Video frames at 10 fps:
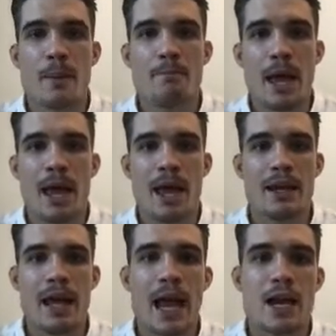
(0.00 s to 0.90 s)

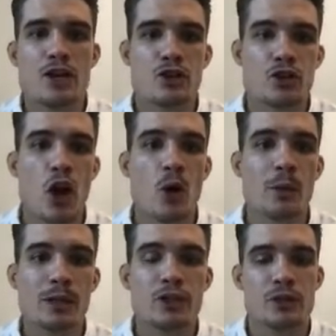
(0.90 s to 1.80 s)
pan-Asian
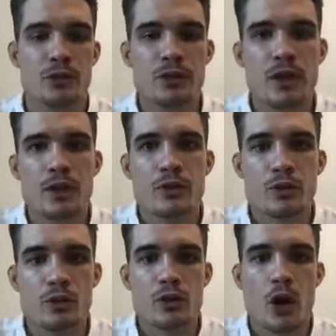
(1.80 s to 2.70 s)
coalition
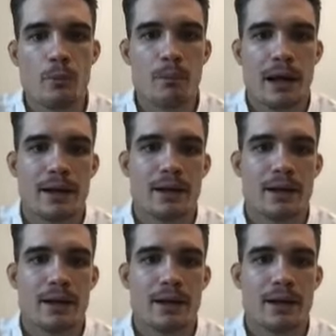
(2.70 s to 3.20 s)
to combat